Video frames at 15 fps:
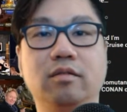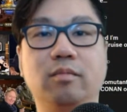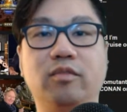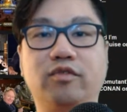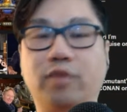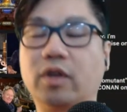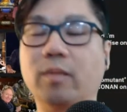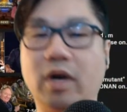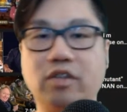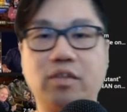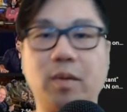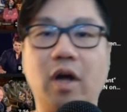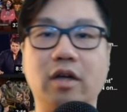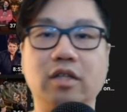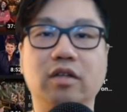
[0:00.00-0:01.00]
for the
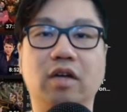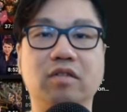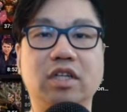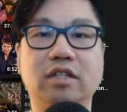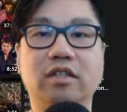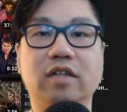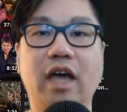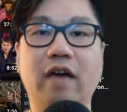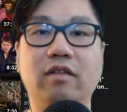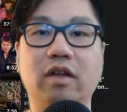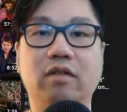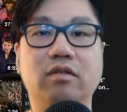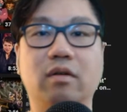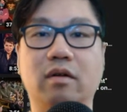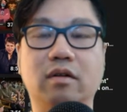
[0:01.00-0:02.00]
most part, you don't need to
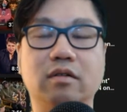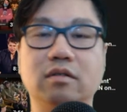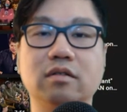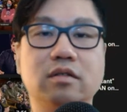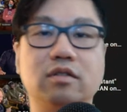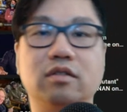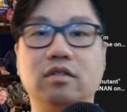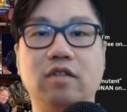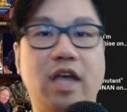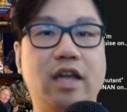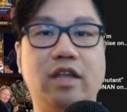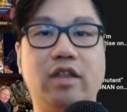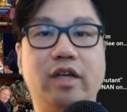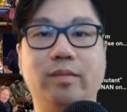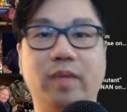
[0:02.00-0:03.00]
download or
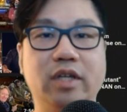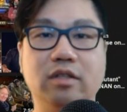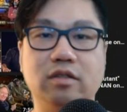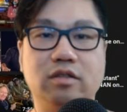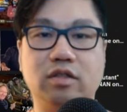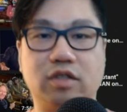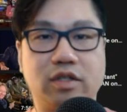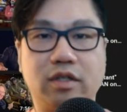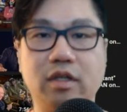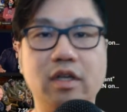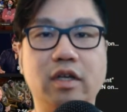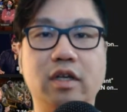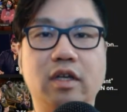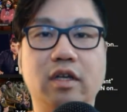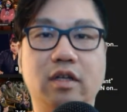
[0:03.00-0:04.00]
anything, but just
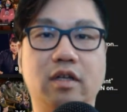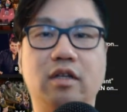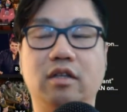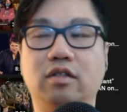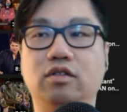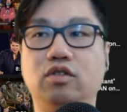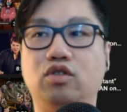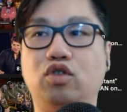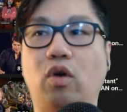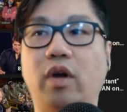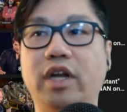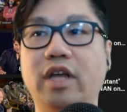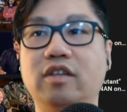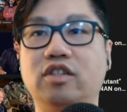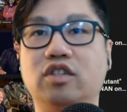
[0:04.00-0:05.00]

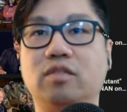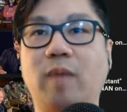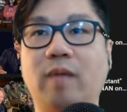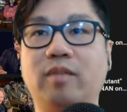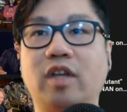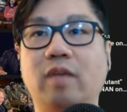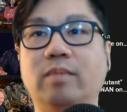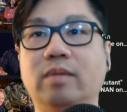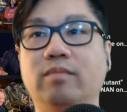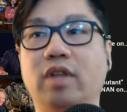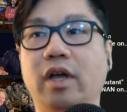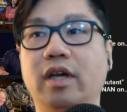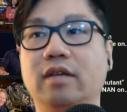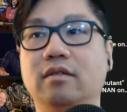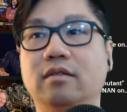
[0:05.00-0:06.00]
join in just by typing
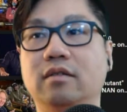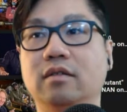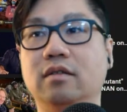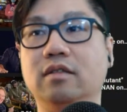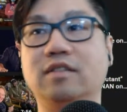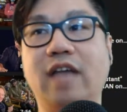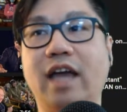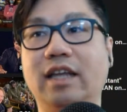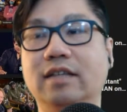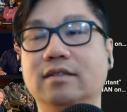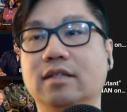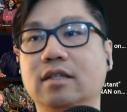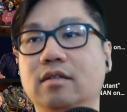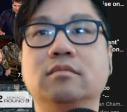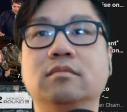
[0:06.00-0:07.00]
play. It's that
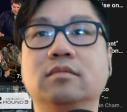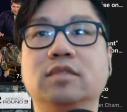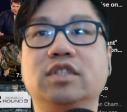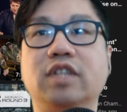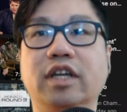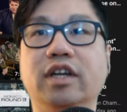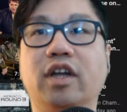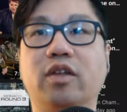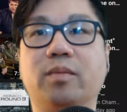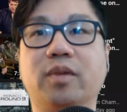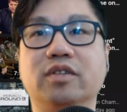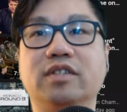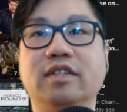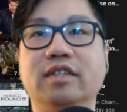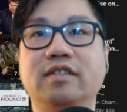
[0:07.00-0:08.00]
easy. So another
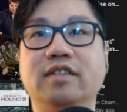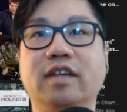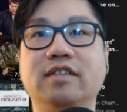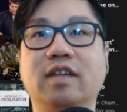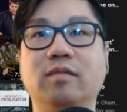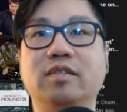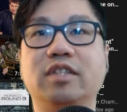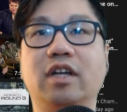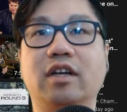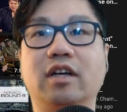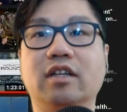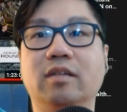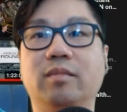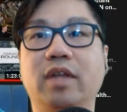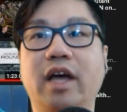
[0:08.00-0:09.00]
person that says I'm stuck
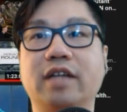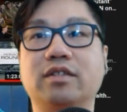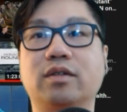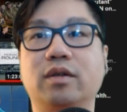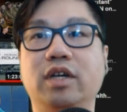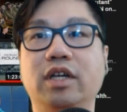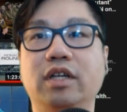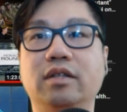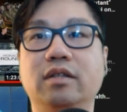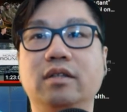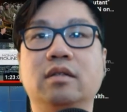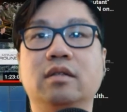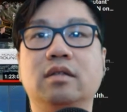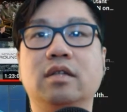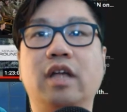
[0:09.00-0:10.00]
on a black screen.
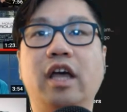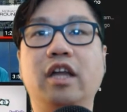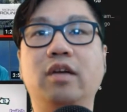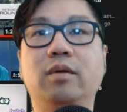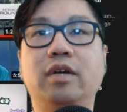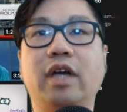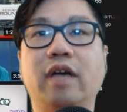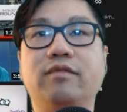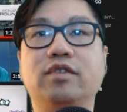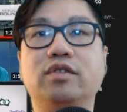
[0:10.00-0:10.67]
Anyone have